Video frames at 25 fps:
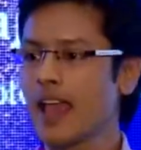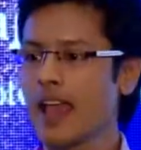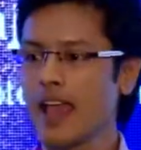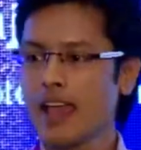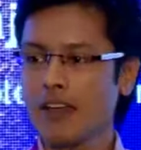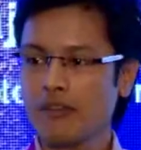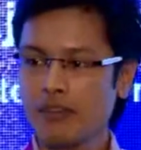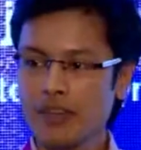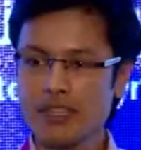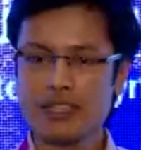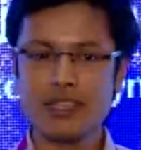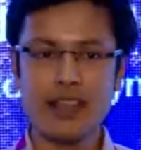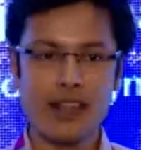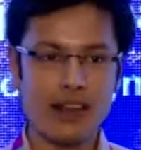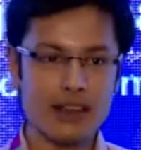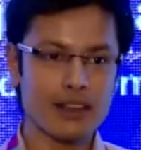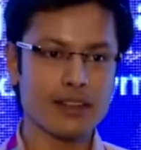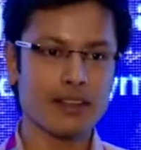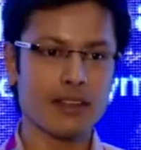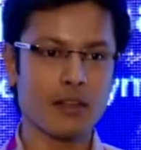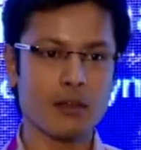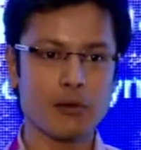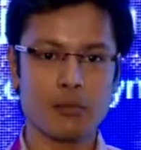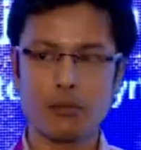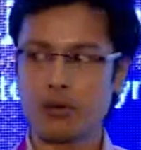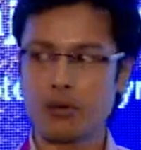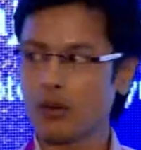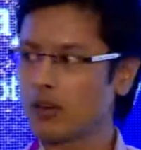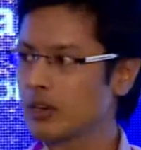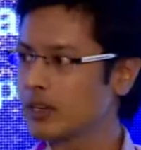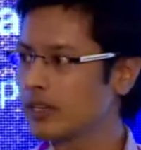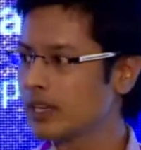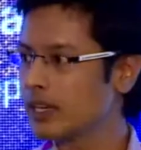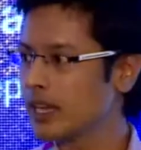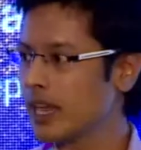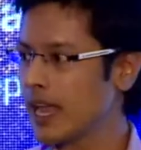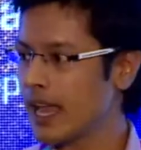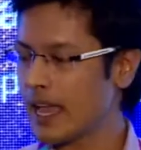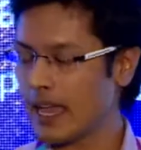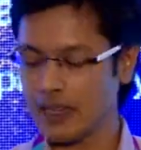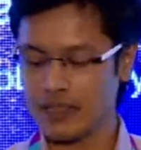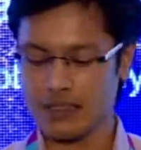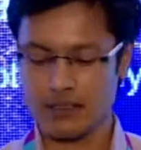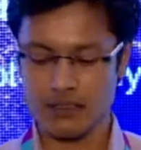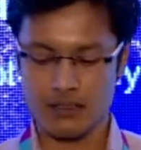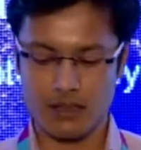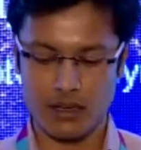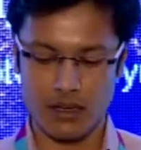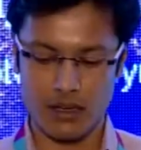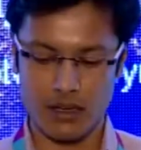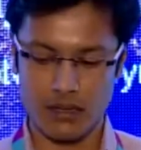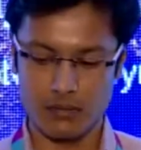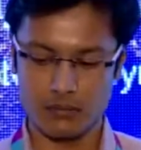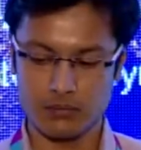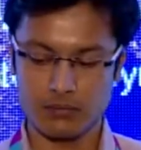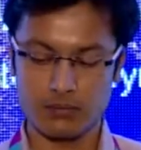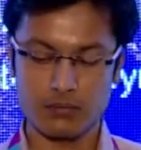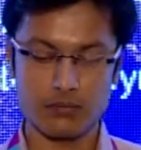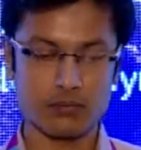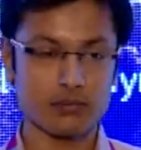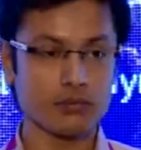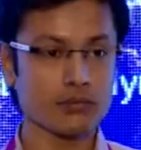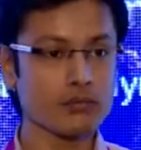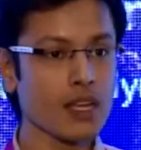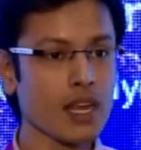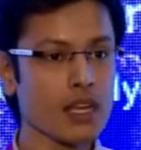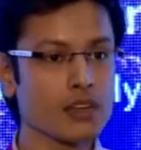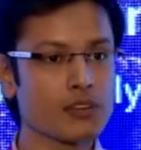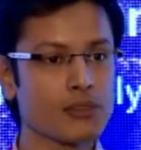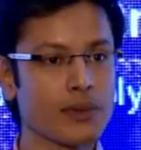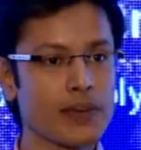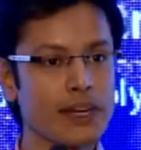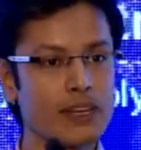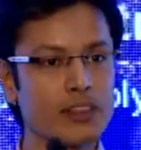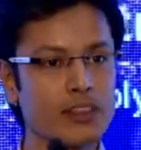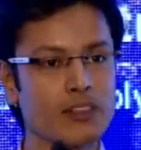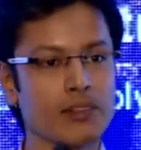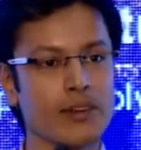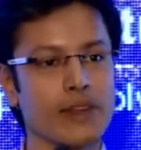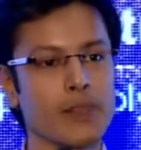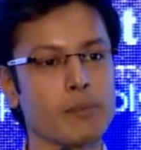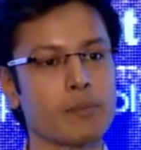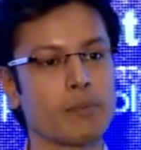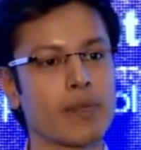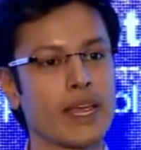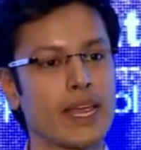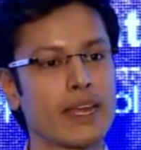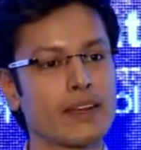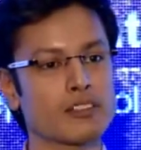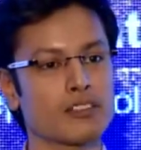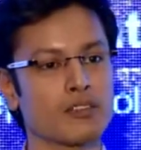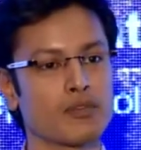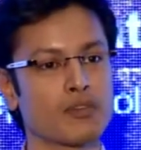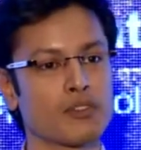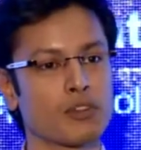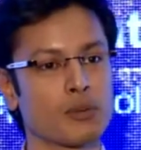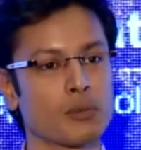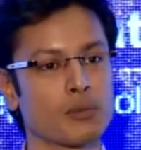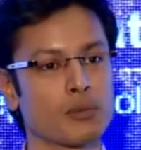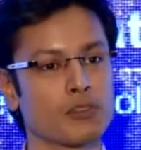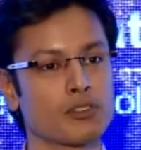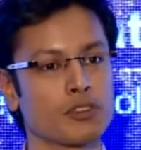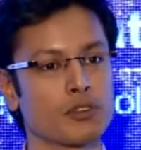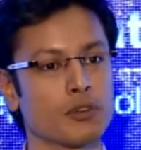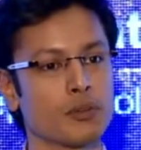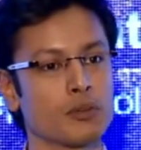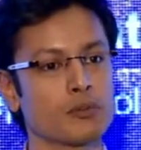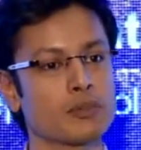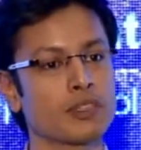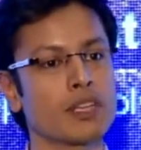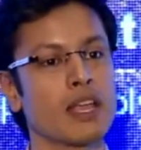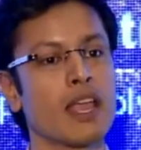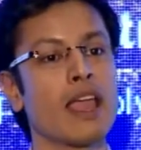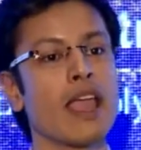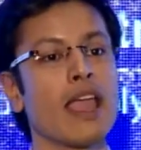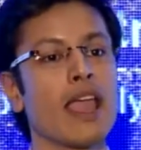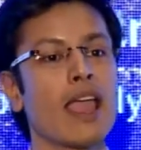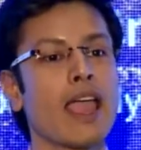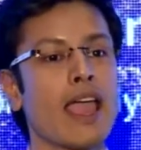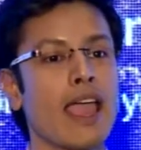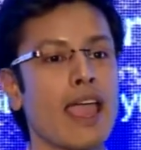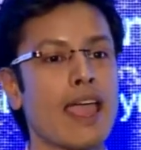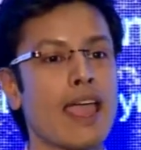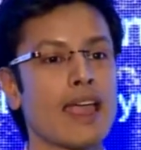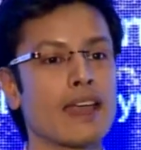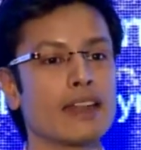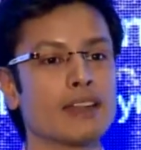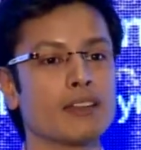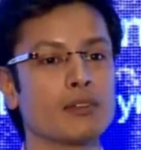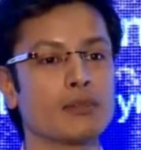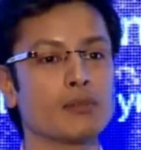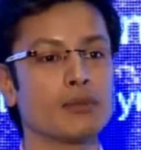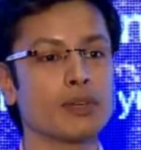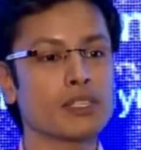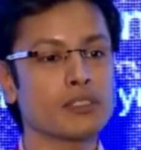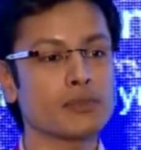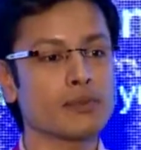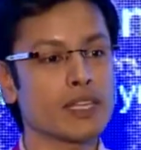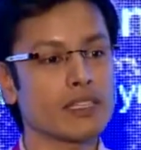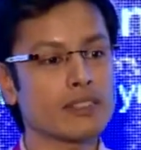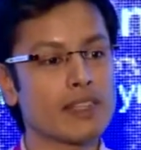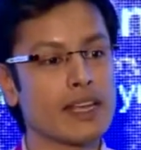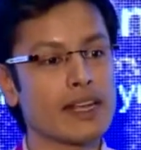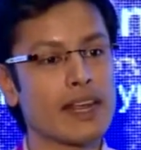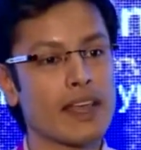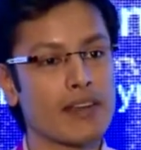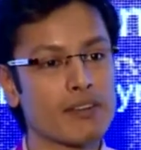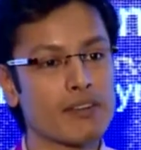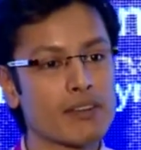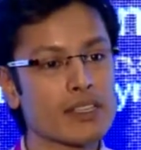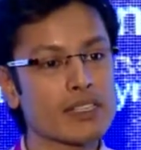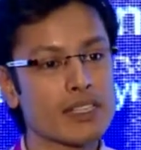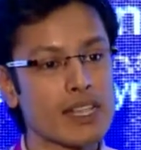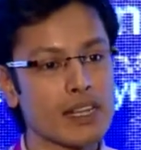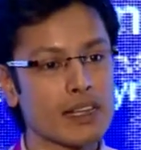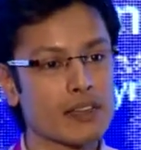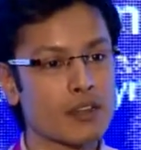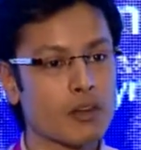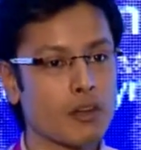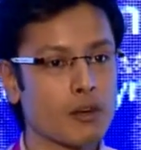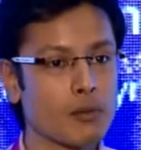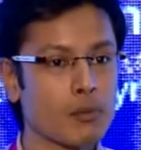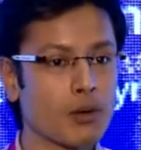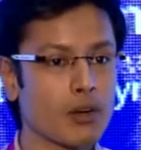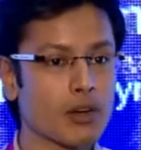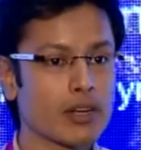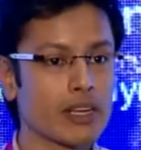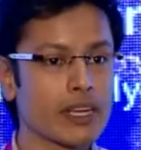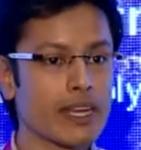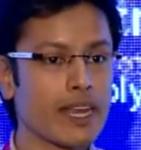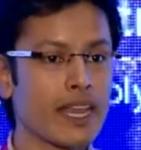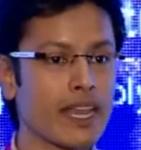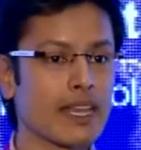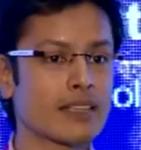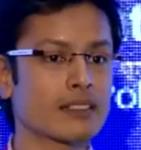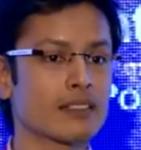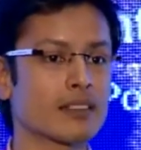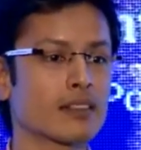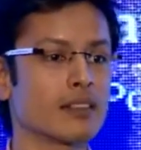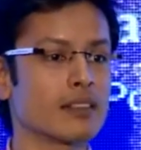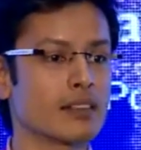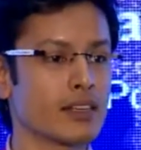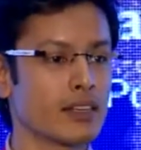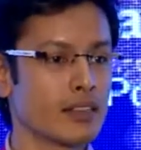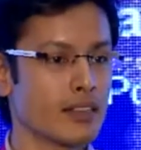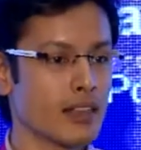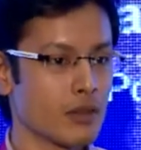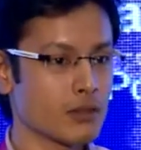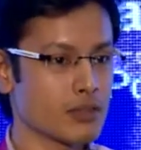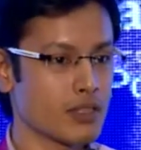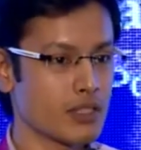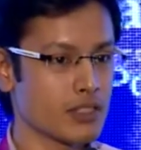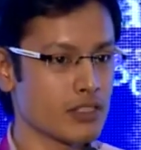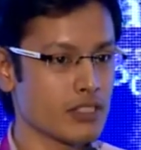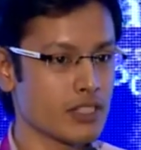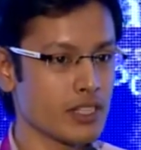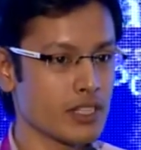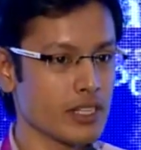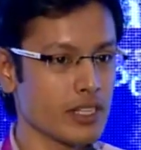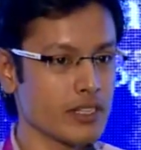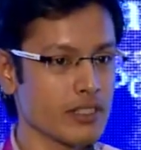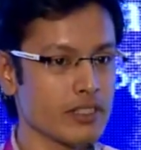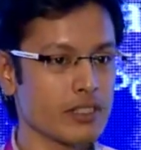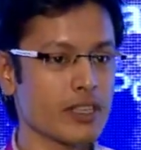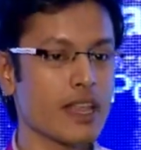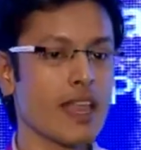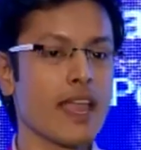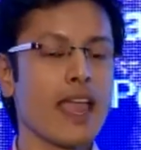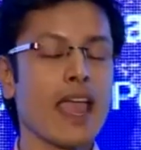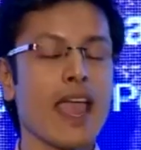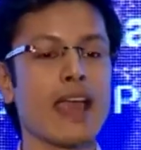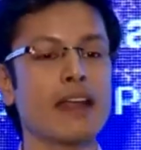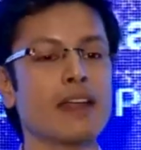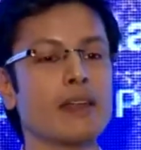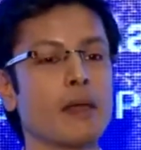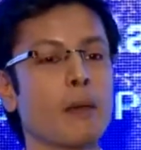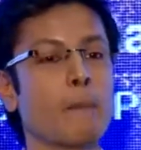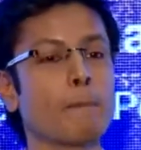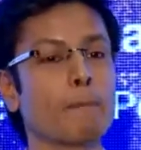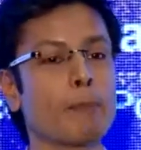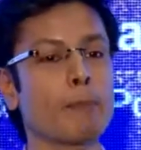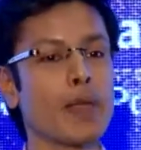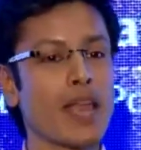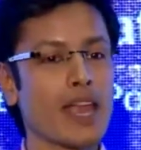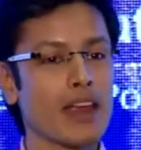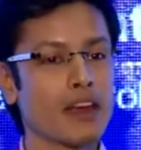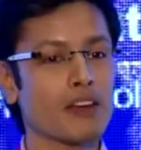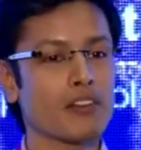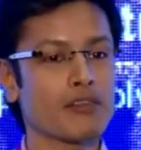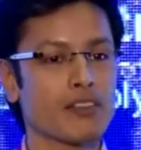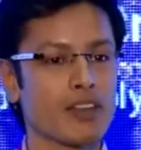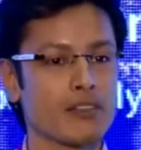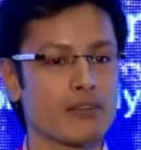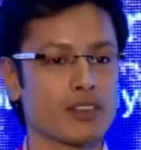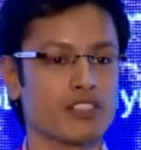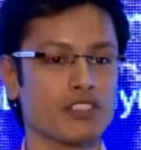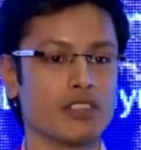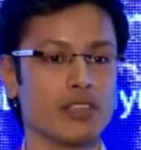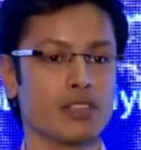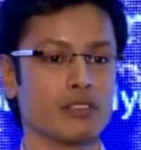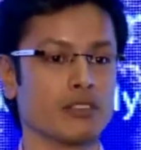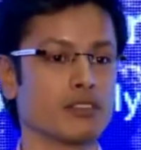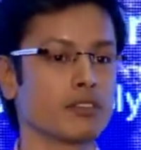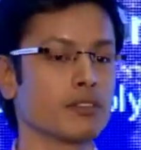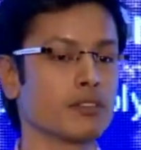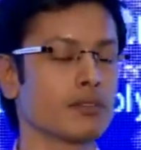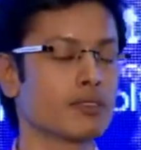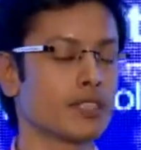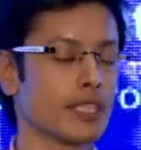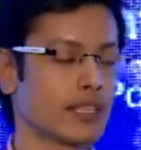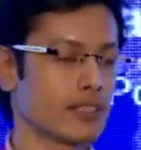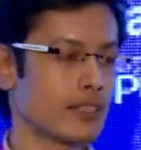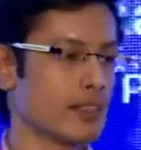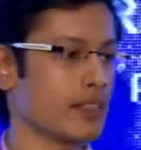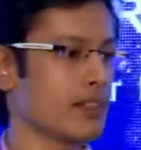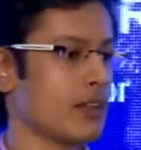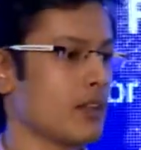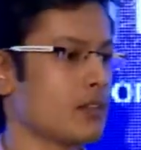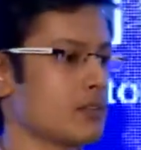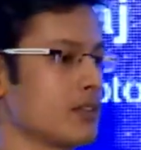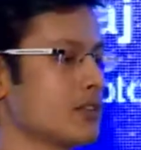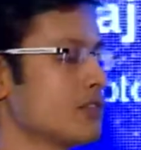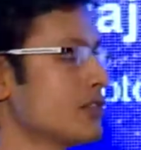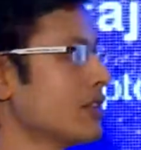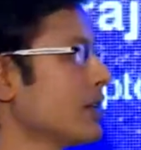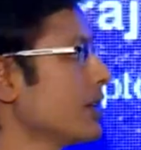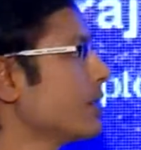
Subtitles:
Every cell in our body has 23 pairs of chromosomes, and which means that every cell in our body has 30,000 genes and a pair of every gene, so 60,000